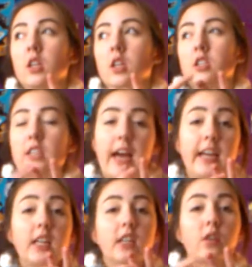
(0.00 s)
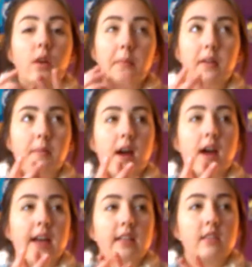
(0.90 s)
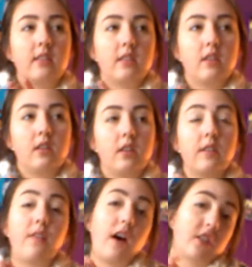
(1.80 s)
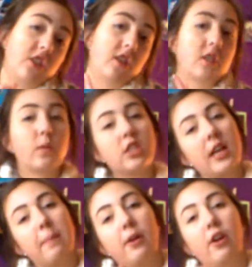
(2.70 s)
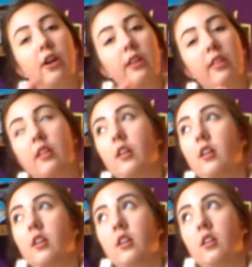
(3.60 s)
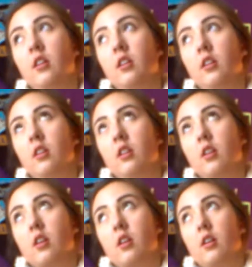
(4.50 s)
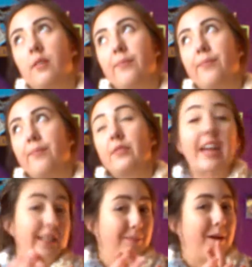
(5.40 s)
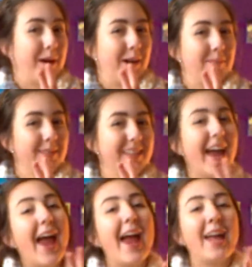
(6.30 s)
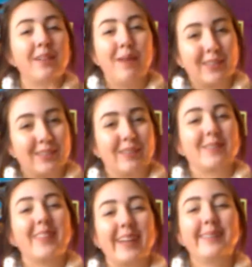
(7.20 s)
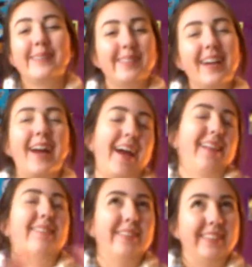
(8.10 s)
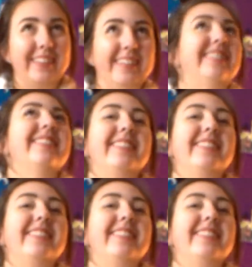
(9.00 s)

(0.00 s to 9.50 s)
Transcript: Psych, Criminal Minds, The Fosters, Switched at Birth, Dance Moms, and The Bachelor. Like, I love those shows.